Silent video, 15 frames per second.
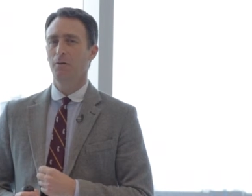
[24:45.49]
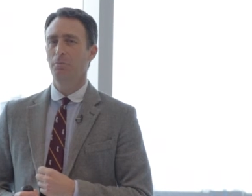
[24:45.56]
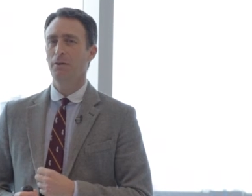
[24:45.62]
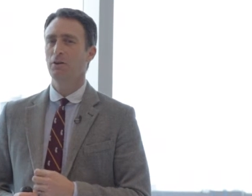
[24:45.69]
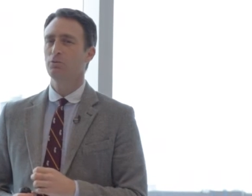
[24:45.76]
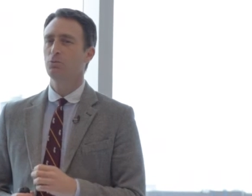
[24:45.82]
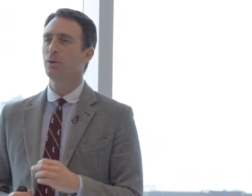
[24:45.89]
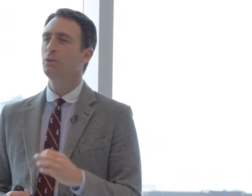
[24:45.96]

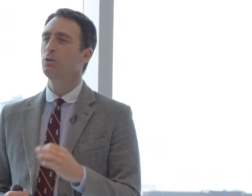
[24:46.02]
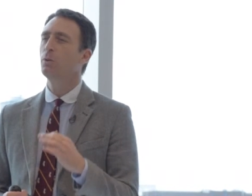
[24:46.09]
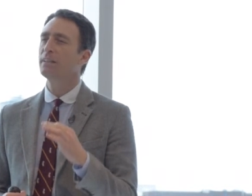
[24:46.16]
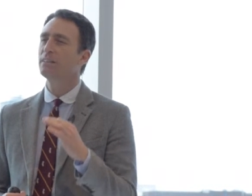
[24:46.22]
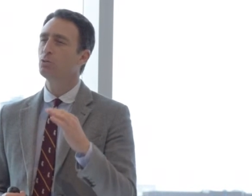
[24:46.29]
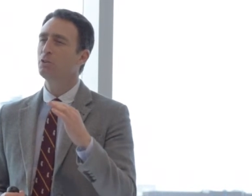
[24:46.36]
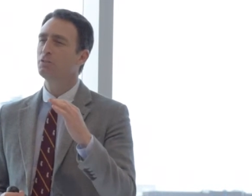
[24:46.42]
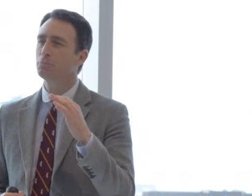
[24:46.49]
Because when you
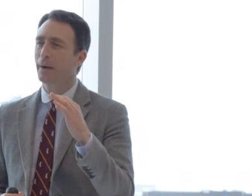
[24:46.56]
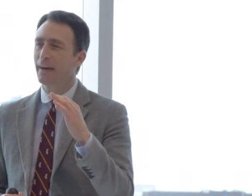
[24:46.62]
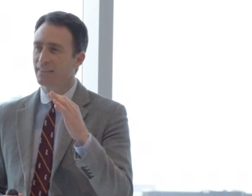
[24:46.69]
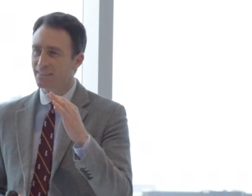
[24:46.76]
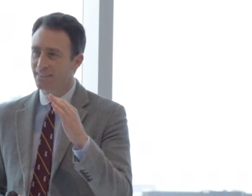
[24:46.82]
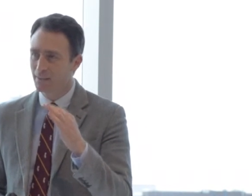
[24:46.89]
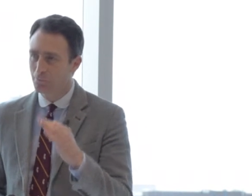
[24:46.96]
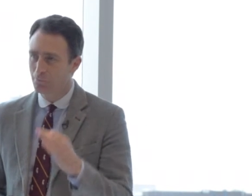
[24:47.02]
get to inspire
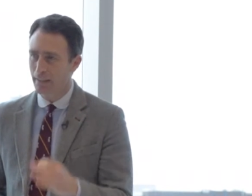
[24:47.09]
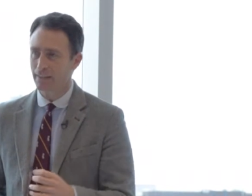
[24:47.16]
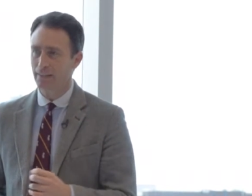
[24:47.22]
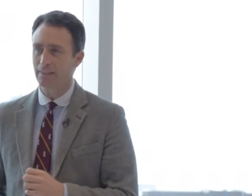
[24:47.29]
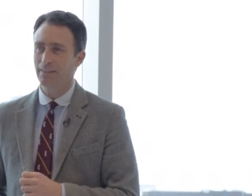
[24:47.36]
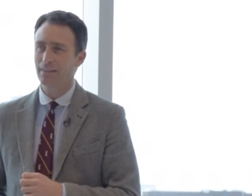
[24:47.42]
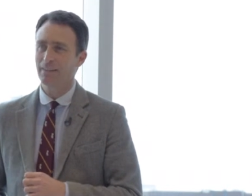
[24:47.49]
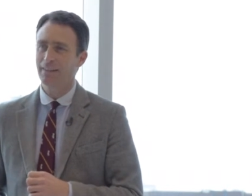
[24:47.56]
somebody,
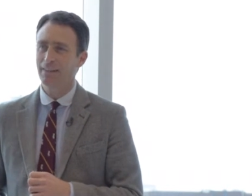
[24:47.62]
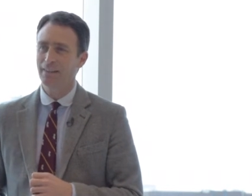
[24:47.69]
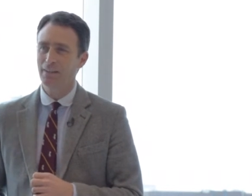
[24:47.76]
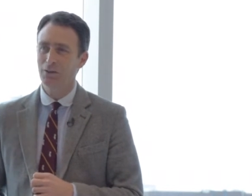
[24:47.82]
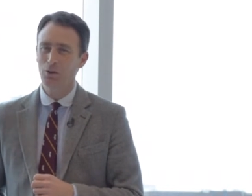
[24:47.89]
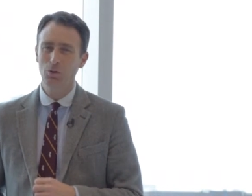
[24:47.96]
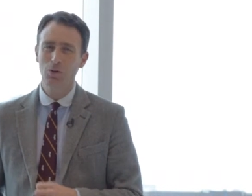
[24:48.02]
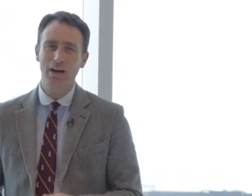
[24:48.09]

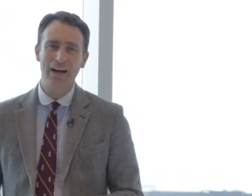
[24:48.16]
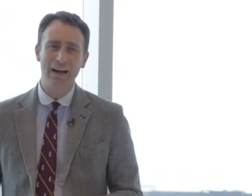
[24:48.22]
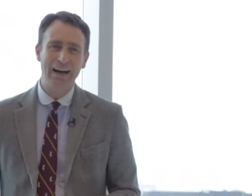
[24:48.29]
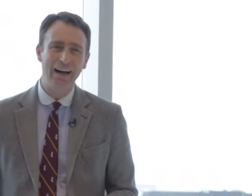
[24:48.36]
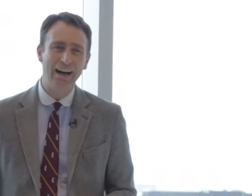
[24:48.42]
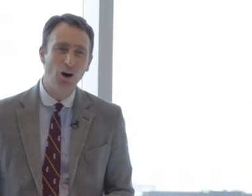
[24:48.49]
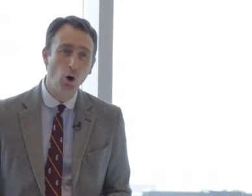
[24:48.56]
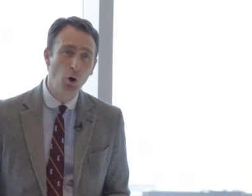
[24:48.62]
you
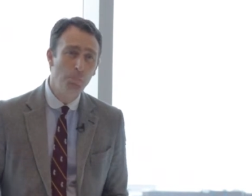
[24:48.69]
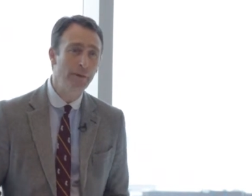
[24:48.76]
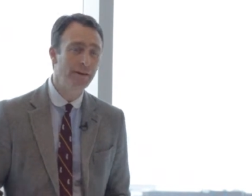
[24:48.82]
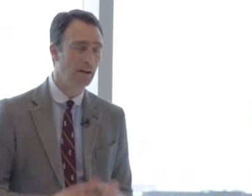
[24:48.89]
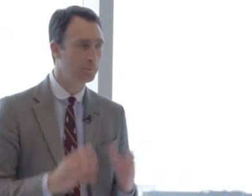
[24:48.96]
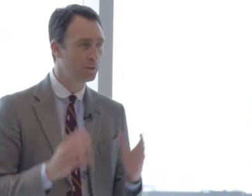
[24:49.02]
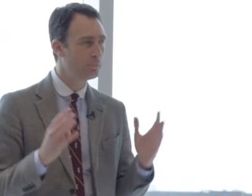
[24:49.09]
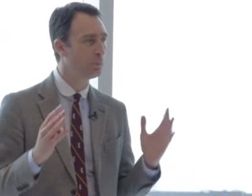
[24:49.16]

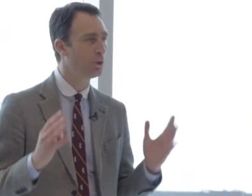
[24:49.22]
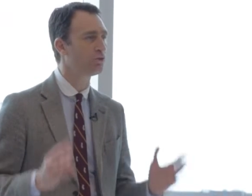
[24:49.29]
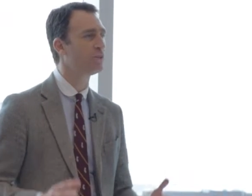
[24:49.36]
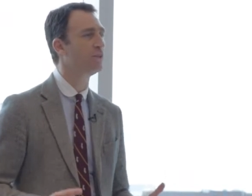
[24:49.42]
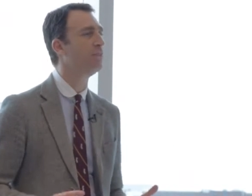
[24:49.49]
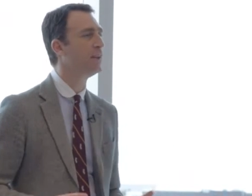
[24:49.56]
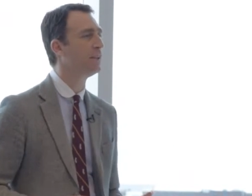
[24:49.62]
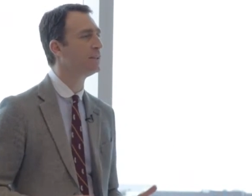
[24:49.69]
open up the
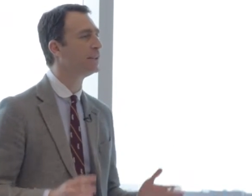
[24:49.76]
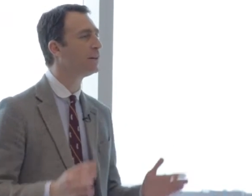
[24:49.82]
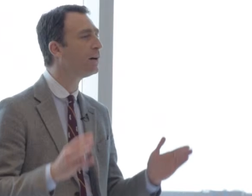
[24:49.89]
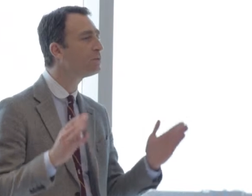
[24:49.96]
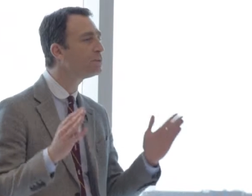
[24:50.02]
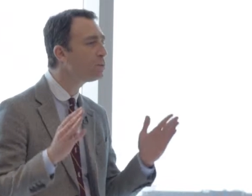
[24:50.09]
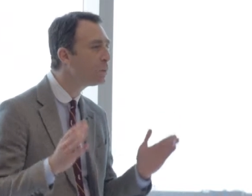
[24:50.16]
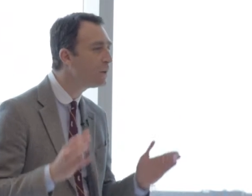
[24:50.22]
possibility
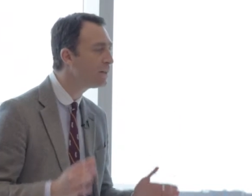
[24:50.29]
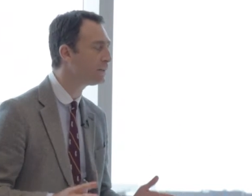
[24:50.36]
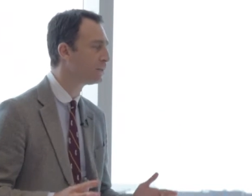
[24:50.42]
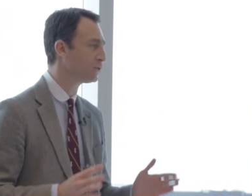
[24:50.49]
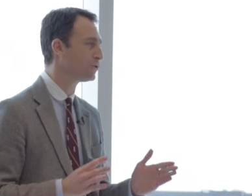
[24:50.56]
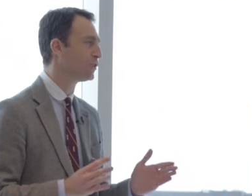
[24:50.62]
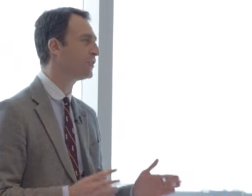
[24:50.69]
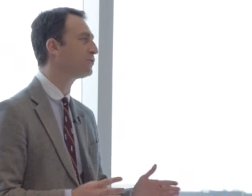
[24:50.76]
of real
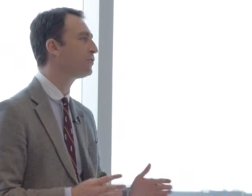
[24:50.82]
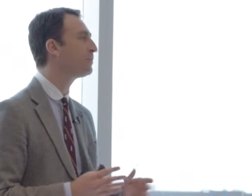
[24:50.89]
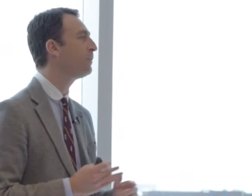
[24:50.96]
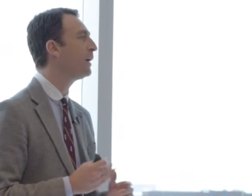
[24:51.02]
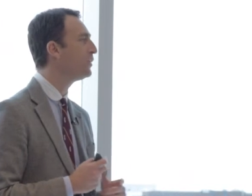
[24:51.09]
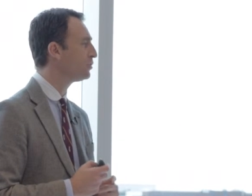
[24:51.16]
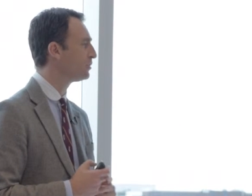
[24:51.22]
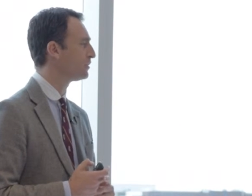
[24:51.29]

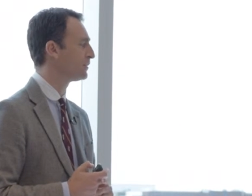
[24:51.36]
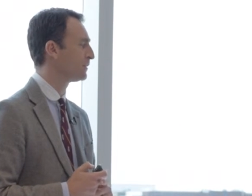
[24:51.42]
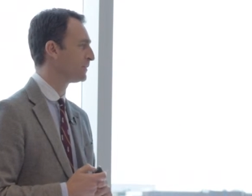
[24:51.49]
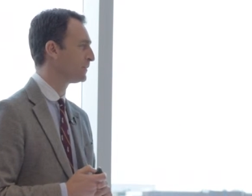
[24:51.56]
transformation.